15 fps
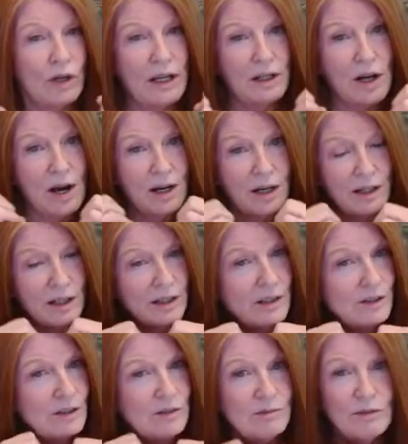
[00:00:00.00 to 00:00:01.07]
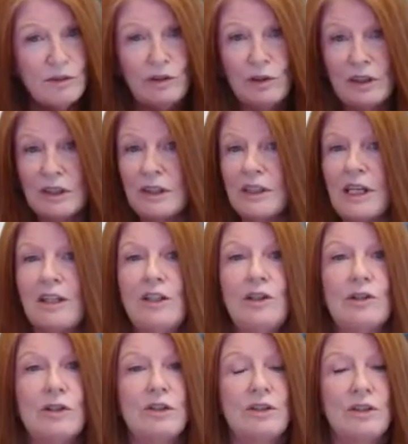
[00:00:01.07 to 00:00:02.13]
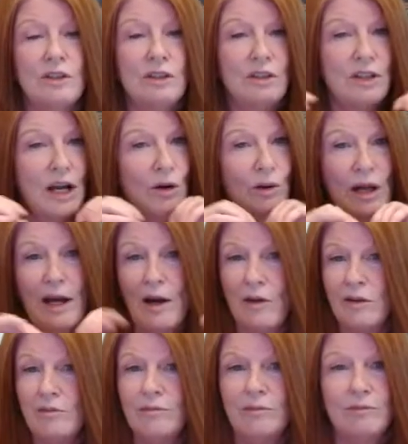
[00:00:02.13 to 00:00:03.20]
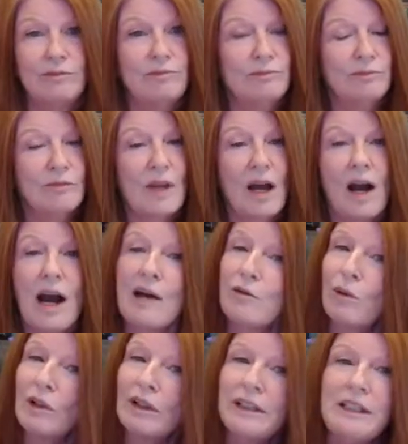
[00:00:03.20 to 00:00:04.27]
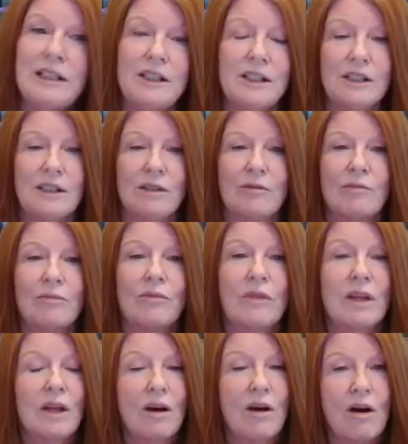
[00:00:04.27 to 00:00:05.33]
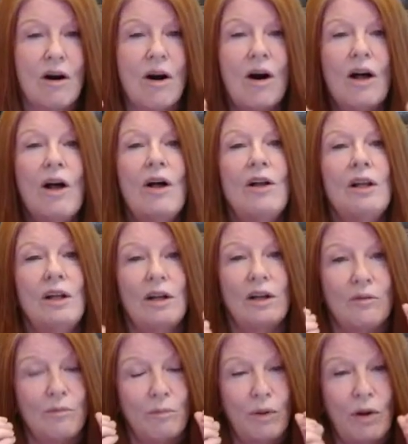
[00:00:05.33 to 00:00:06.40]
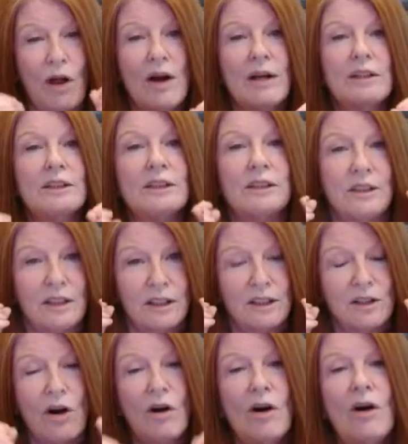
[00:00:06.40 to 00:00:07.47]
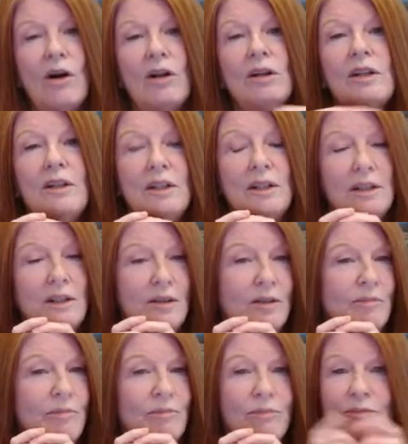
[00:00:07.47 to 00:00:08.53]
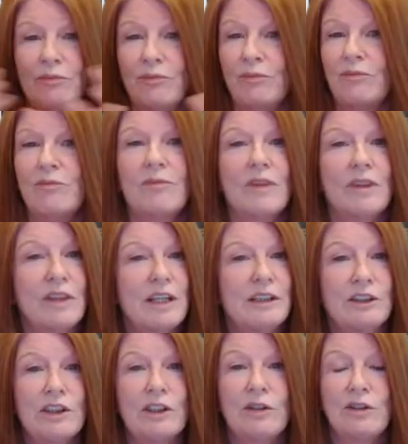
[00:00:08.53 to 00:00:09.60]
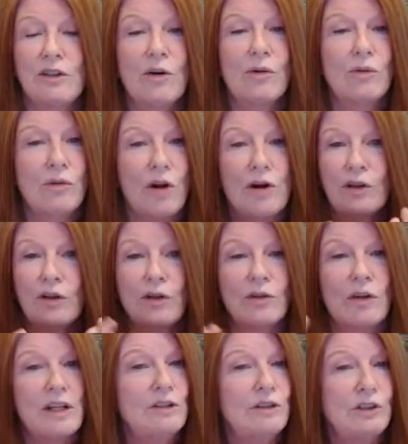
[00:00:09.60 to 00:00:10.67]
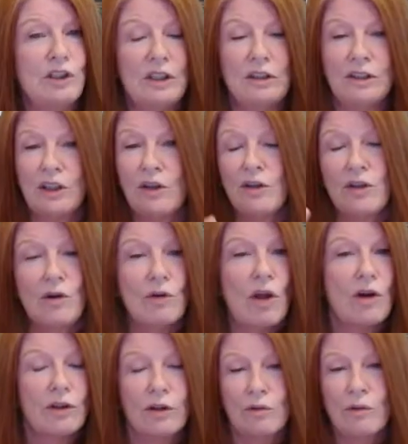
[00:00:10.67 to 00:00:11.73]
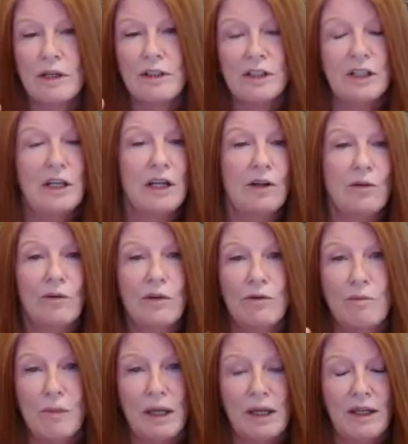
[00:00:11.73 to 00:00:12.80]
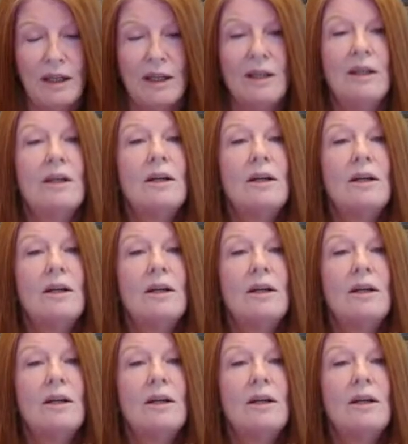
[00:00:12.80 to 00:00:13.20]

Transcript: And you can say to yourself out loud, I release all blocks and all things that no longer, energies that no longer resonate with me.